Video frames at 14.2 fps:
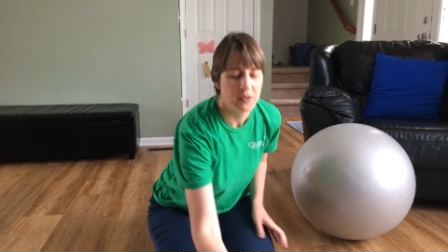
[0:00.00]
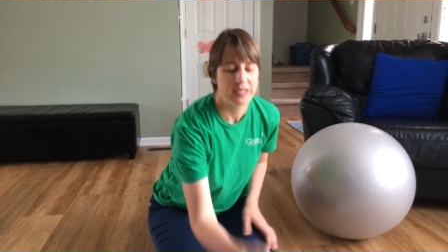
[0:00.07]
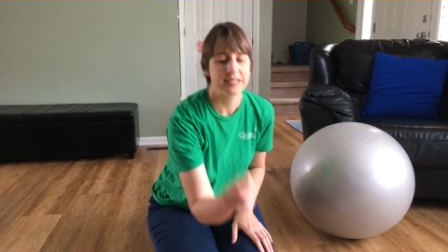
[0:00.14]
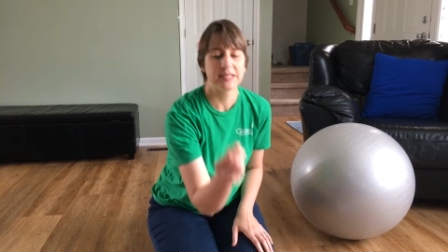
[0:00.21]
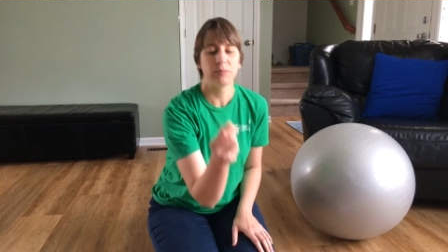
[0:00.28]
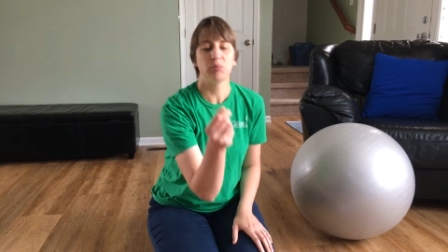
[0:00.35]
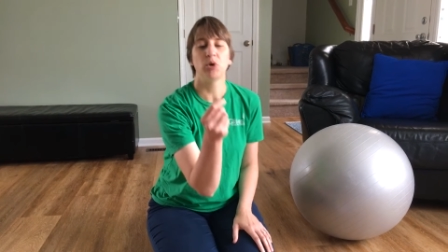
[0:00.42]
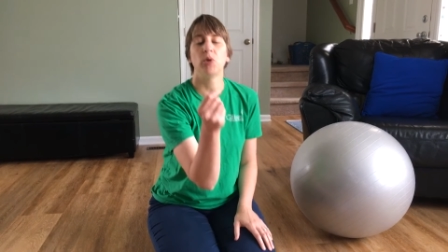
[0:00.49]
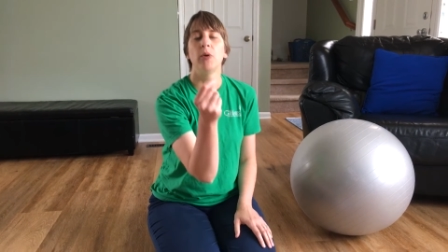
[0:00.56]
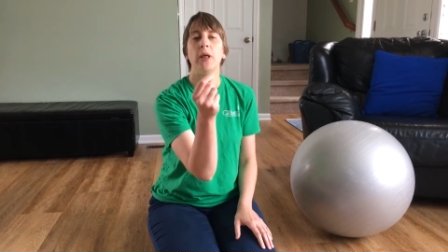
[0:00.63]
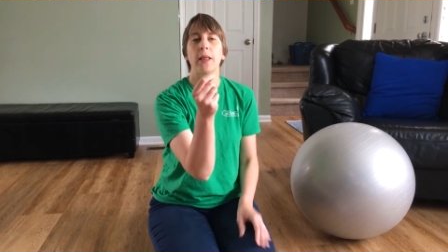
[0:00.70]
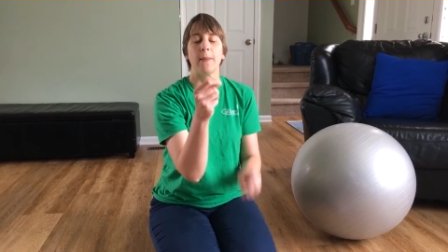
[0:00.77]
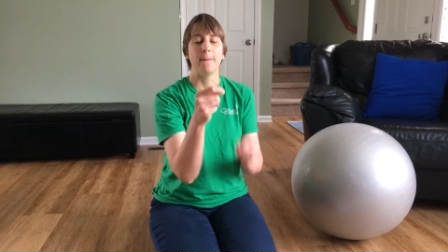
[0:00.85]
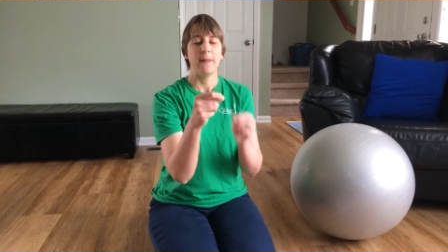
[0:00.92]

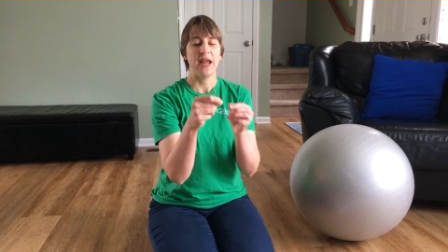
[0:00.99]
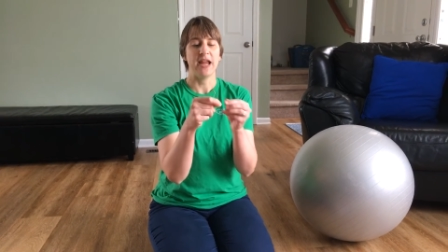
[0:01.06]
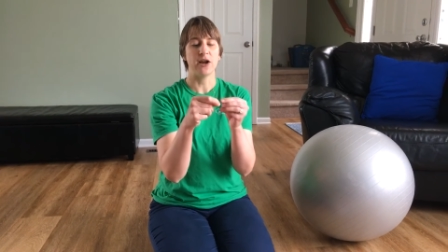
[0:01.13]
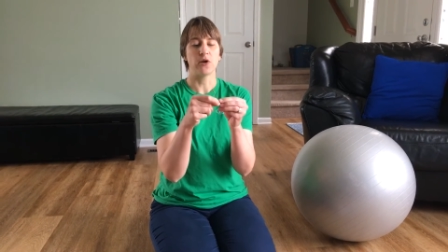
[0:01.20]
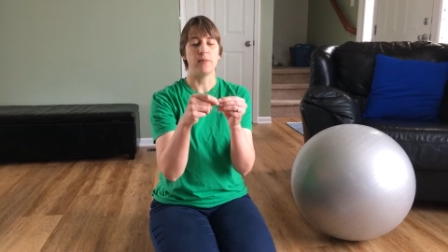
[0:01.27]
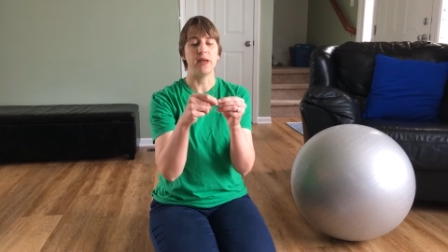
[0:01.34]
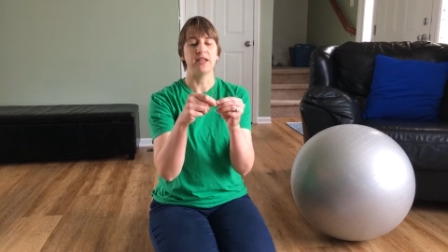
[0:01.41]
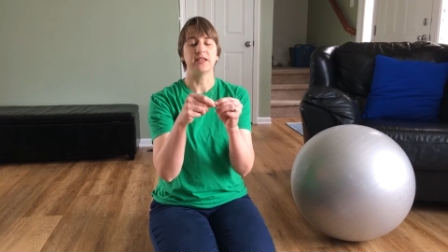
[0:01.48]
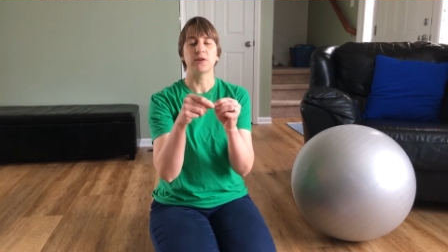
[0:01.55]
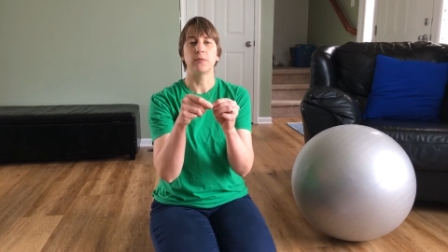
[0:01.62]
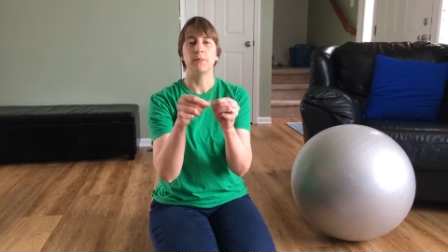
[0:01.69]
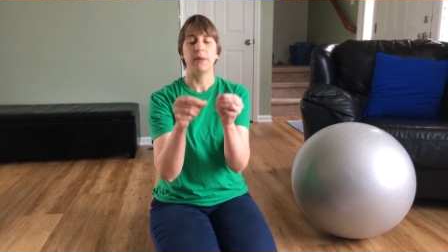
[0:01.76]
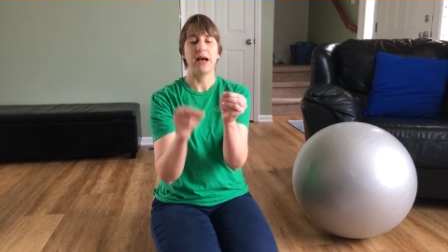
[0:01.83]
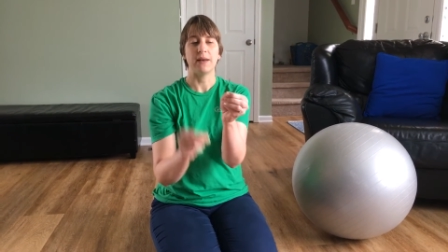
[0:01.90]
simple hairpins or
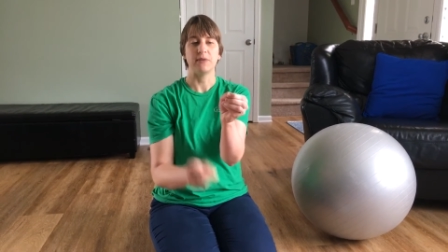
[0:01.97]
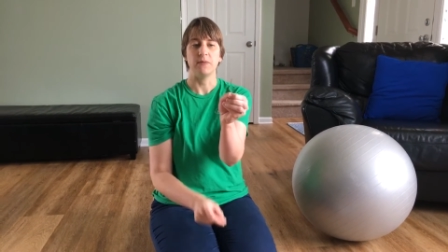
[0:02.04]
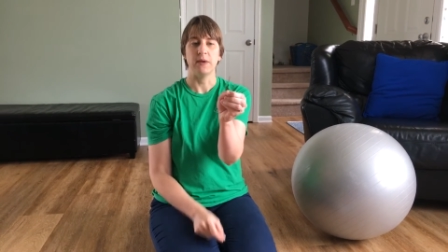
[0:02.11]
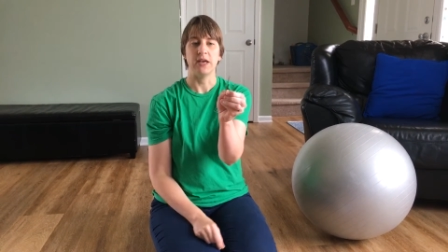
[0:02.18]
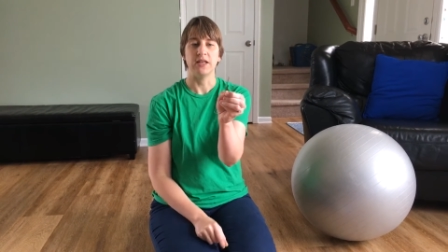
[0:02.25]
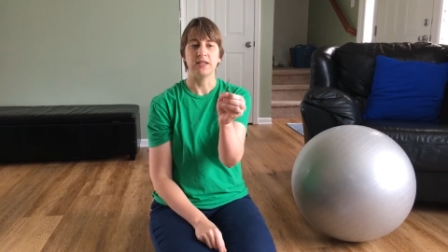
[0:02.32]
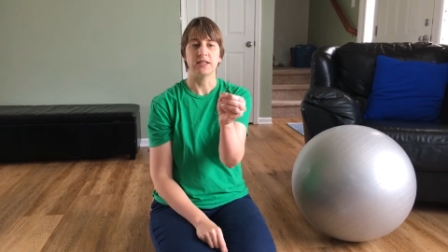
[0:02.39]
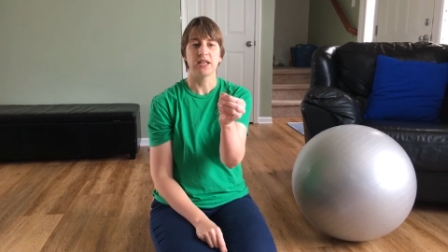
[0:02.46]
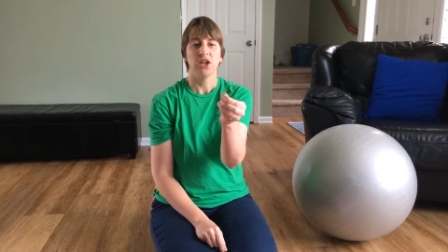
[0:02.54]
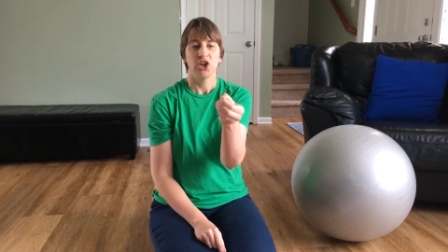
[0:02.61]
bobby pins.